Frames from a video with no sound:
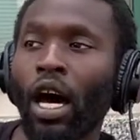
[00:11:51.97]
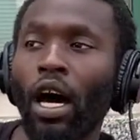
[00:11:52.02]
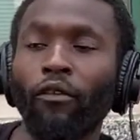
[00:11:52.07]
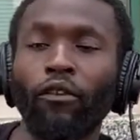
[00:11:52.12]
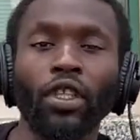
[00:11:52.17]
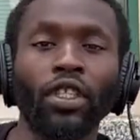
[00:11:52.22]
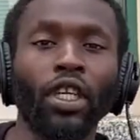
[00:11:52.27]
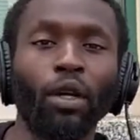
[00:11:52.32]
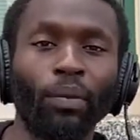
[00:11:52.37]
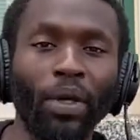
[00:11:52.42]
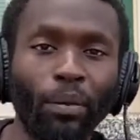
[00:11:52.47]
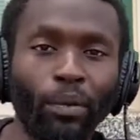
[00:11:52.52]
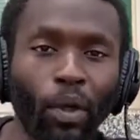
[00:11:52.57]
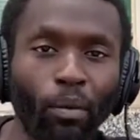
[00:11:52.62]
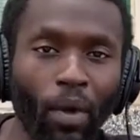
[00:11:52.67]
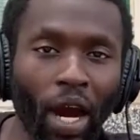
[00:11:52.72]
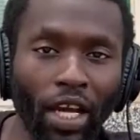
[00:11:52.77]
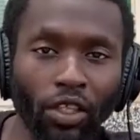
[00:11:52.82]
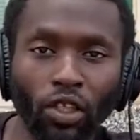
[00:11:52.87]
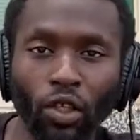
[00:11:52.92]
For some people,
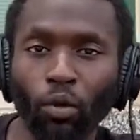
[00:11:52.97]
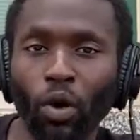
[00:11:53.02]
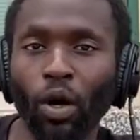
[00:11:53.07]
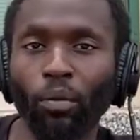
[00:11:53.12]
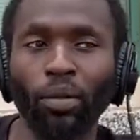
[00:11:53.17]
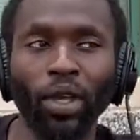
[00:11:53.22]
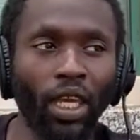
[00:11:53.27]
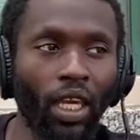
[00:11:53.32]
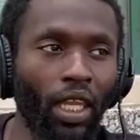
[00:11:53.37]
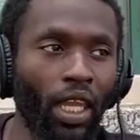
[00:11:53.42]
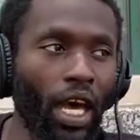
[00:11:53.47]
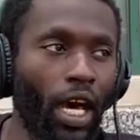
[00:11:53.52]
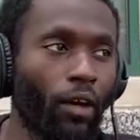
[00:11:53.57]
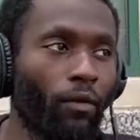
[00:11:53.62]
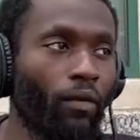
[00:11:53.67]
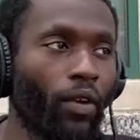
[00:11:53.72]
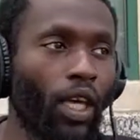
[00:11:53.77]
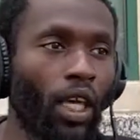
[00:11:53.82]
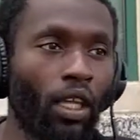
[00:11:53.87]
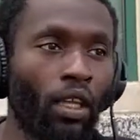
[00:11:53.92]
marching won't be
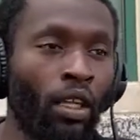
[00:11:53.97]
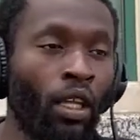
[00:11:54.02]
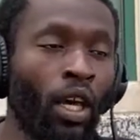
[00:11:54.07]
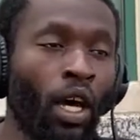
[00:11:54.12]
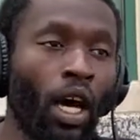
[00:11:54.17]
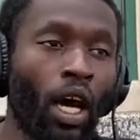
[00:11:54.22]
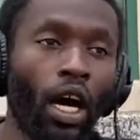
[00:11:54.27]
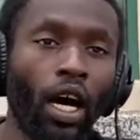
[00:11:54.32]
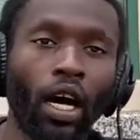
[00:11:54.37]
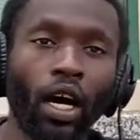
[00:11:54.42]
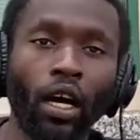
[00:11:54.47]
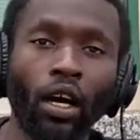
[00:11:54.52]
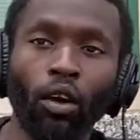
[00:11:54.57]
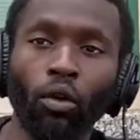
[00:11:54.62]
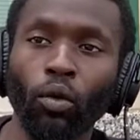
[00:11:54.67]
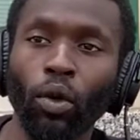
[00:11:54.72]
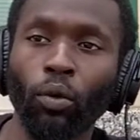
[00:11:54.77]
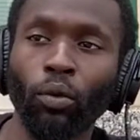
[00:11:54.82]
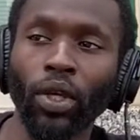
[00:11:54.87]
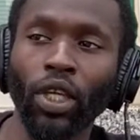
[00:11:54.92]
enough. And
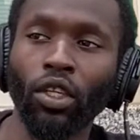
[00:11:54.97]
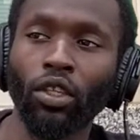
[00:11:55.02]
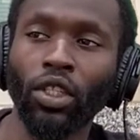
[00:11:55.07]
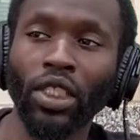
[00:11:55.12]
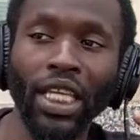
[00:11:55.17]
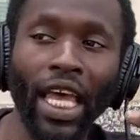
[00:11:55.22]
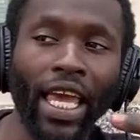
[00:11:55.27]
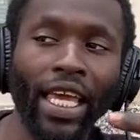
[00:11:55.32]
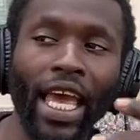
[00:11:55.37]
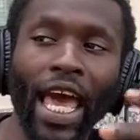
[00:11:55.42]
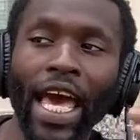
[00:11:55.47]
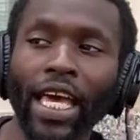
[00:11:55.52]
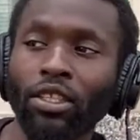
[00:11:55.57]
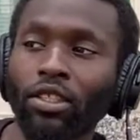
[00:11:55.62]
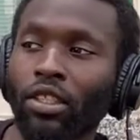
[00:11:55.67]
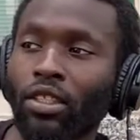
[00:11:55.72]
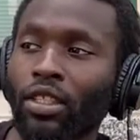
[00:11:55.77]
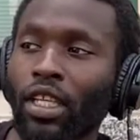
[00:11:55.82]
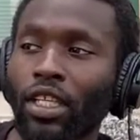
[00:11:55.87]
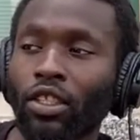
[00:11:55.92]
when we take
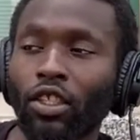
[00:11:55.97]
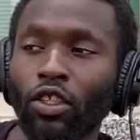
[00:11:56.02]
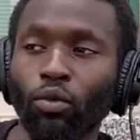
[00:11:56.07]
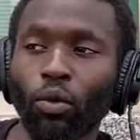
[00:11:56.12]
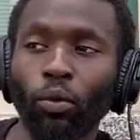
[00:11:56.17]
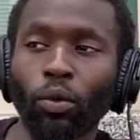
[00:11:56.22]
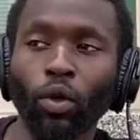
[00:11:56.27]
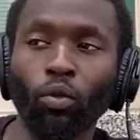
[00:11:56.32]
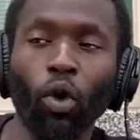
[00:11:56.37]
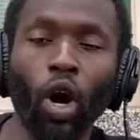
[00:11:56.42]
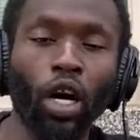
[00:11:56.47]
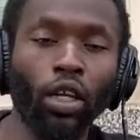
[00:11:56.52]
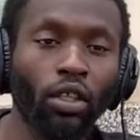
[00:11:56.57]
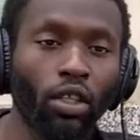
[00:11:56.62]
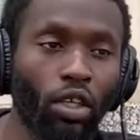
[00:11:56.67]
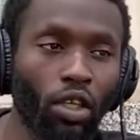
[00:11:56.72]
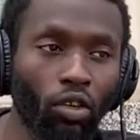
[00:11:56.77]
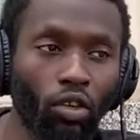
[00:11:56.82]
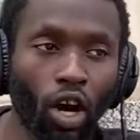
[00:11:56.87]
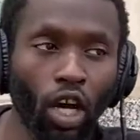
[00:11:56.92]
action, such as when we walked
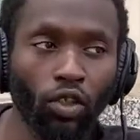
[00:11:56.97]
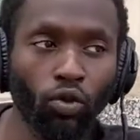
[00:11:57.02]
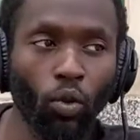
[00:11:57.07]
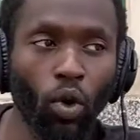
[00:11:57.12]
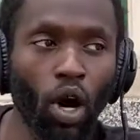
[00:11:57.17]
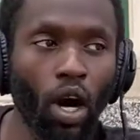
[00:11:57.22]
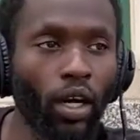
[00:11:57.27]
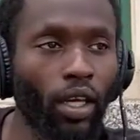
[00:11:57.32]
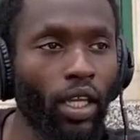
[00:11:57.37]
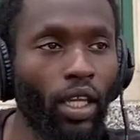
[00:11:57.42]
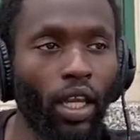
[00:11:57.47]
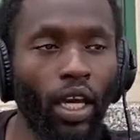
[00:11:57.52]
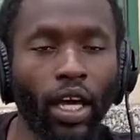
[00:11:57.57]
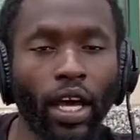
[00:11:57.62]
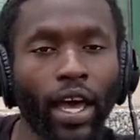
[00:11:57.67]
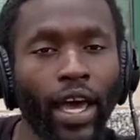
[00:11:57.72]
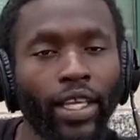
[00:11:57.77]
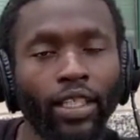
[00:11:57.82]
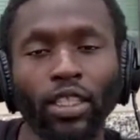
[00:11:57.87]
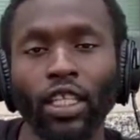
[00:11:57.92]
in the crosswalk
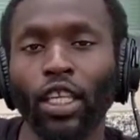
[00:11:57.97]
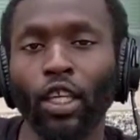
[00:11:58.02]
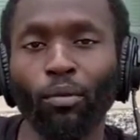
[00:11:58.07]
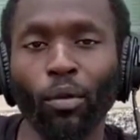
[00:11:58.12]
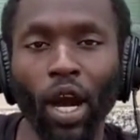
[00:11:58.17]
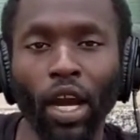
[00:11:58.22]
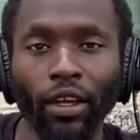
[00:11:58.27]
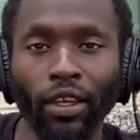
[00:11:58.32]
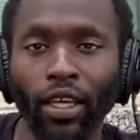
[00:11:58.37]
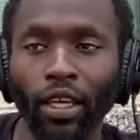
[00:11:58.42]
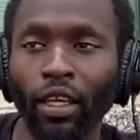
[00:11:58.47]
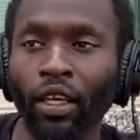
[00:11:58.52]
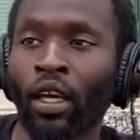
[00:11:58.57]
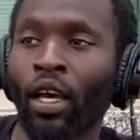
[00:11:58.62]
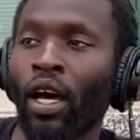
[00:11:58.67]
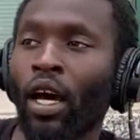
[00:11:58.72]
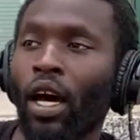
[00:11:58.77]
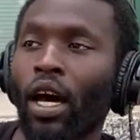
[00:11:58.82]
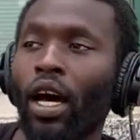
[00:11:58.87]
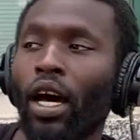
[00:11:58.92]
at City Market
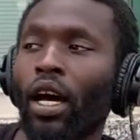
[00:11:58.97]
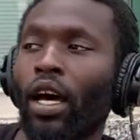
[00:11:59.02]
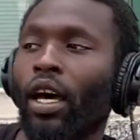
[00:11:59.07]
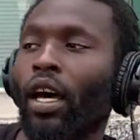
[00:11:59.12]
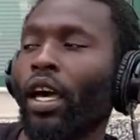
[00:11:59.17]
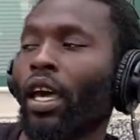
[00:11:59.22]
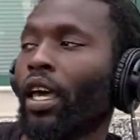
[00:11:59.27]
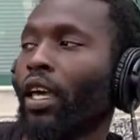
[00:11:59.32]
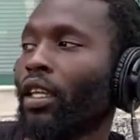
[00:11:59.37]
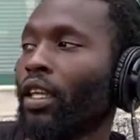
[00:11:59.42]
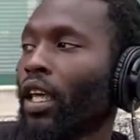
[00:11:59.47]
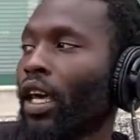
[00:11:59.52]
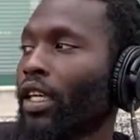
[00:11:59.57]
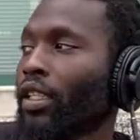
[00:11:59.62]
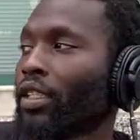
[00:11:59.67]
and